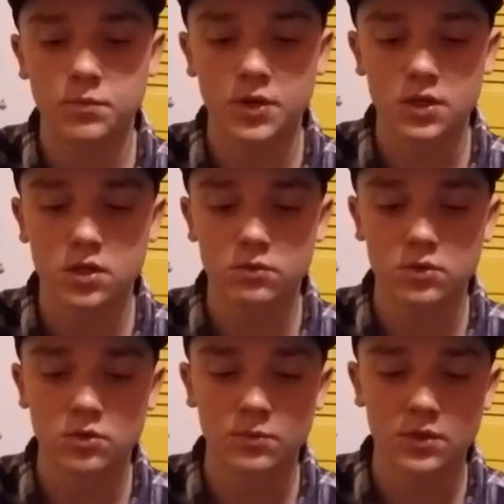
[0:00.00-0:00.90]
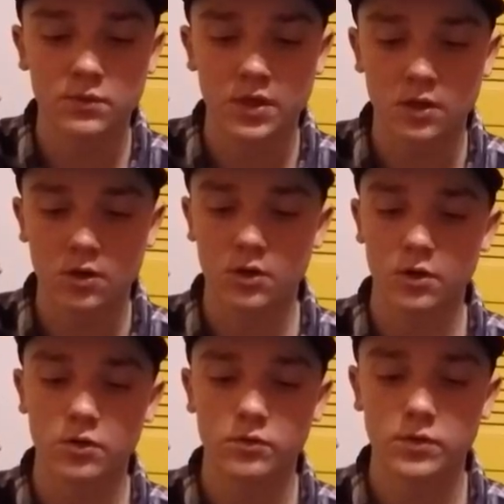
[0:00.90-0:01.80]
But you would normally rig it on an
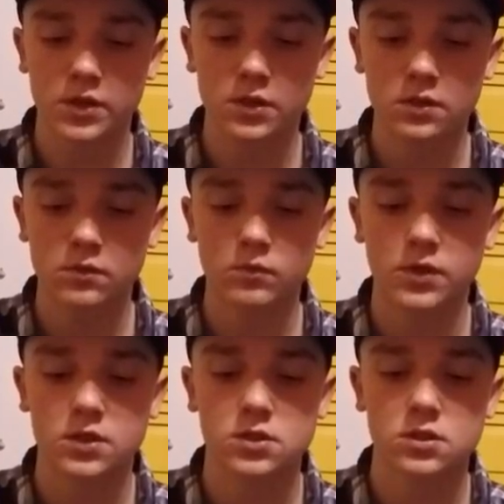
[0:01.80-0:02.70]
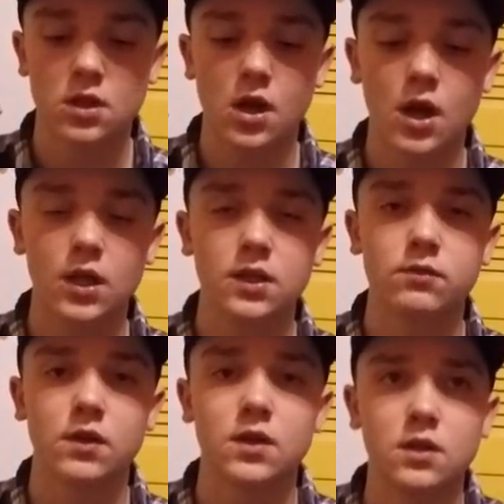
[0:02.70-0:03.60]
O-ring, which I like
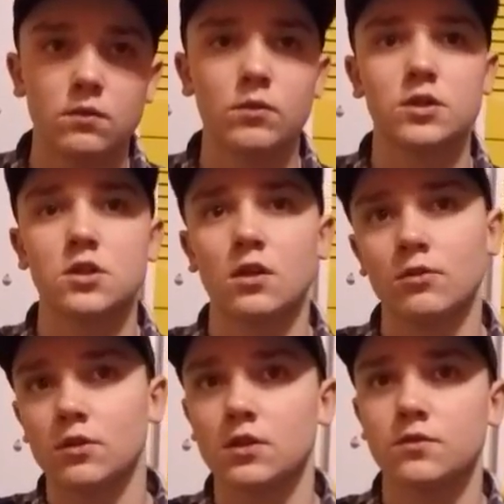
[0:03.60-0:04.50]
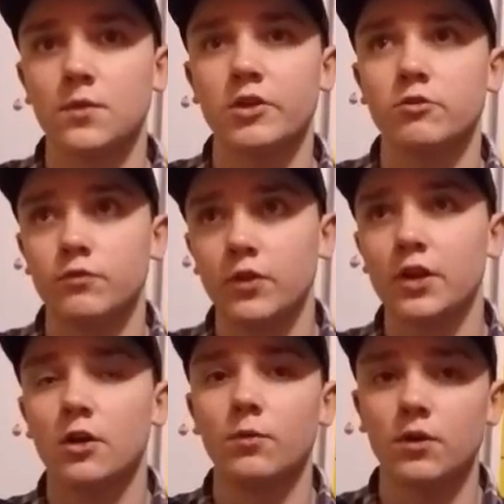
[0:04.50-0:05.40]
rigging it. Which I learned this from Andrew
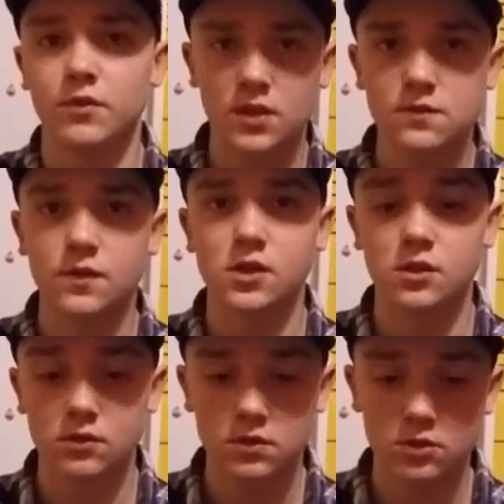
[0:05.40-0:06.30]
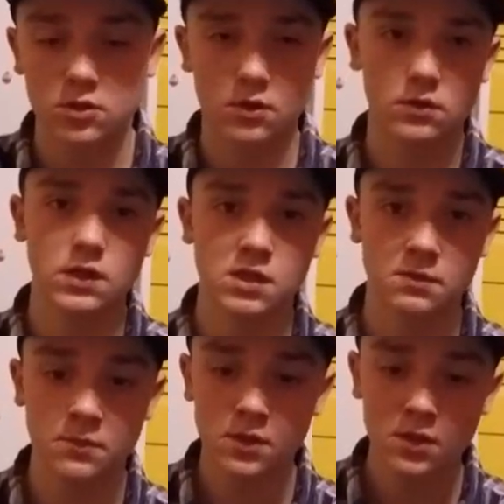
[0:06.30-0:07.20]
Flair on one of his videos. Showed it to
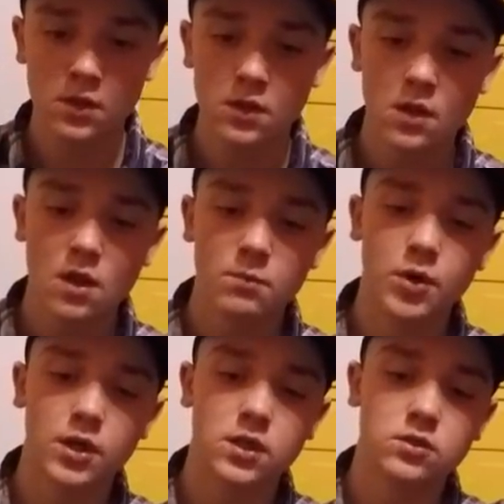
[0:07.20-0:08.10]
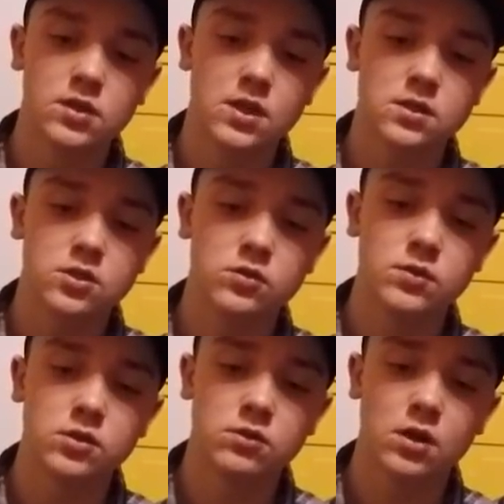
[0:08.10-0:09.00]
him. But you take two
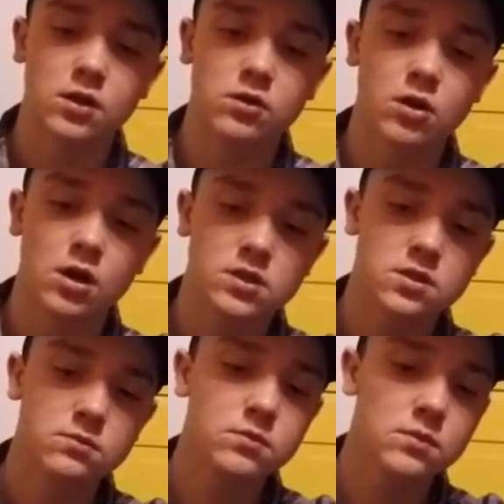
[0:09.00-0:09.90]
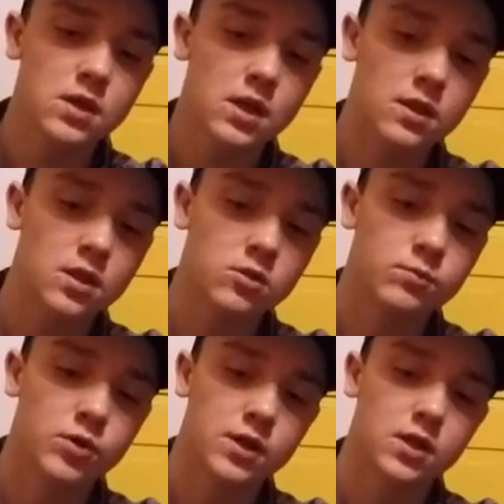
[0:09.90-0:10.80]
and you kind of cross them, and then you
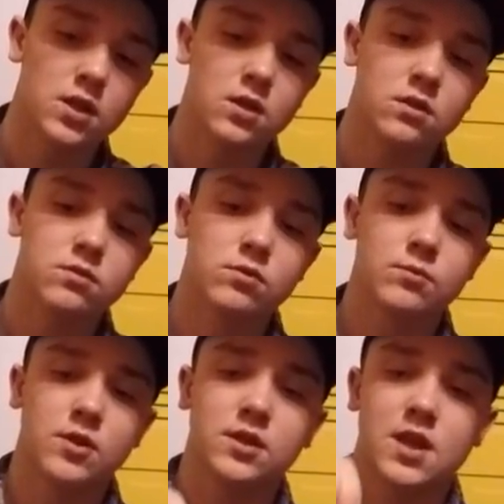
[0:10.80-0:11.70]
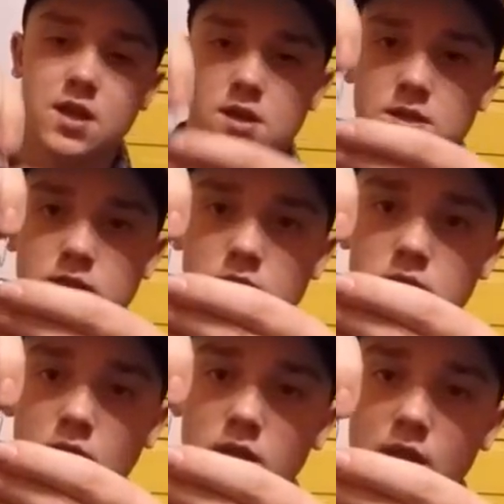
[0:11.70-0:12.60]
bring it in through them like that, and it sits
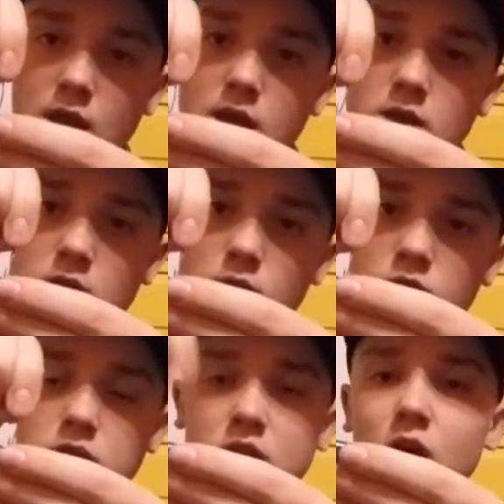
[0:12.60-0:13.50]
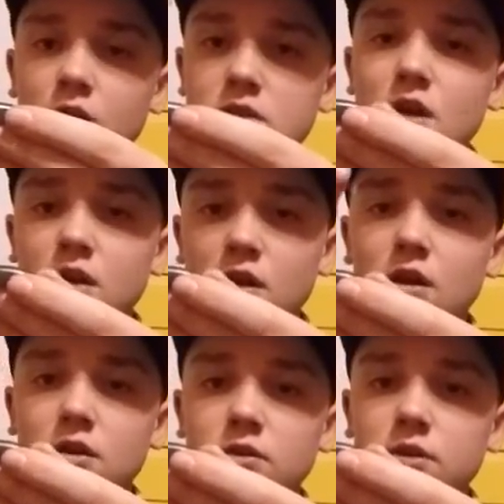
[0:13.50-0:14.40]
like that. Which is kind of
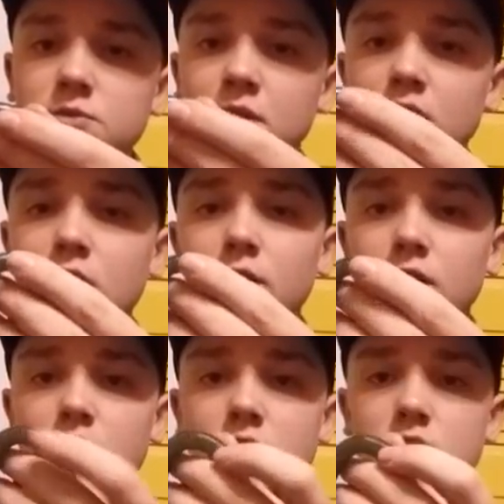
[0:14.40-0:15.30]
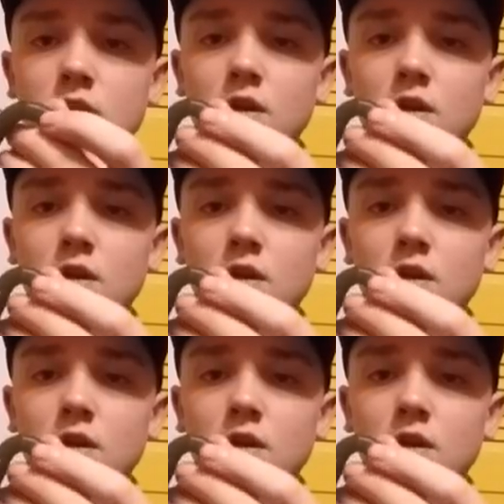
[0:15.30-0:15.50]
hard to explain on this.